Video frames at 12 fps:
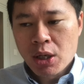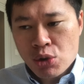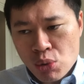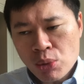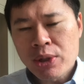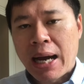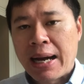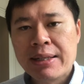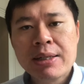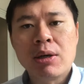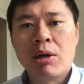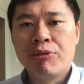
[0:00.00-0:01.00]
So the
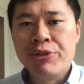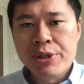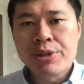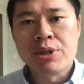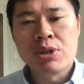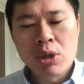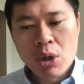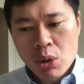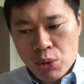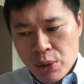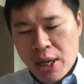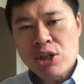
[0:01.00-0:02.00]
idea of this is,
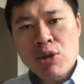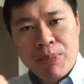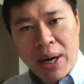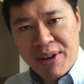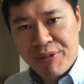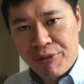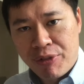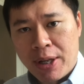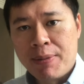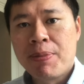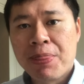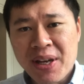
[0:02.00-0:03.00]
you can actually buy a
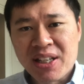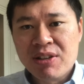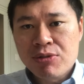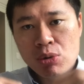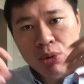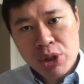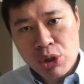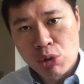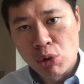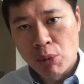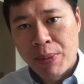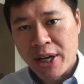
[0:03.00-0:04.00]
fund that gives you this
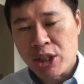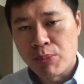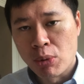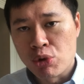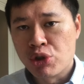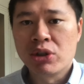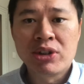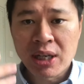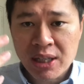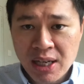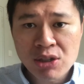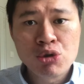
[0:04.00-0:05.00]
global exposure,
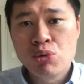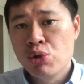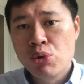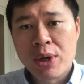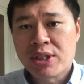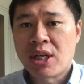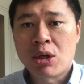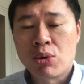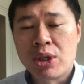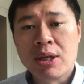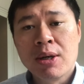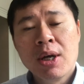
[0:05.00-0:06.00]
that gets you US
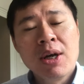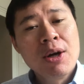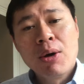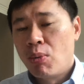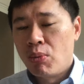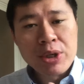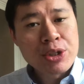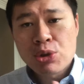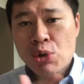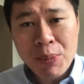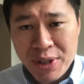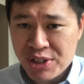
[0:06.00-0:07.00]
equity. It's
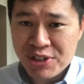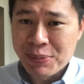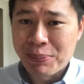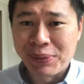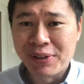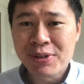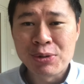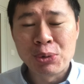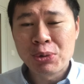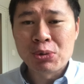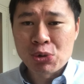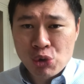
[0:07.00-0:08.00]
so much simpler. You
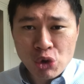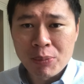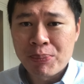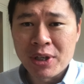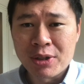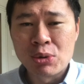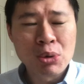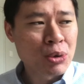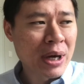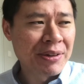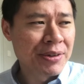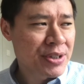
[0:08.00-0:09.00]
don't need to stock pick, you don't need
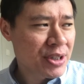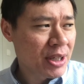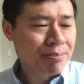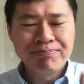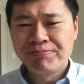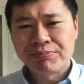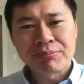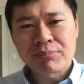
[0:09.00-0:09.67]
to understand